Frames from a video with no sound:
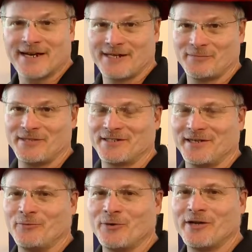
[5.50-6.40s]

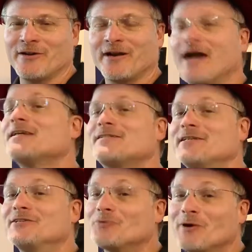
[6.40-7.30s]
HPC. We're here at
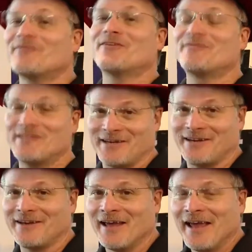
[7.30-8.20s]
ISC
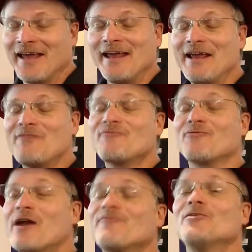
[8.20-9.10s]
2015 in
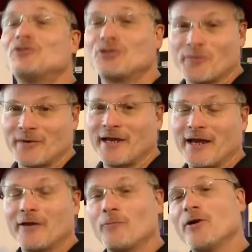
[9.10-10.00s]
Frankfurt, Germany,
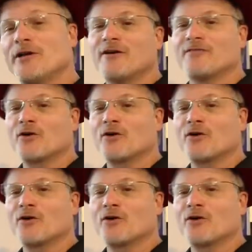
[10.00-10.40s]
and we're here at the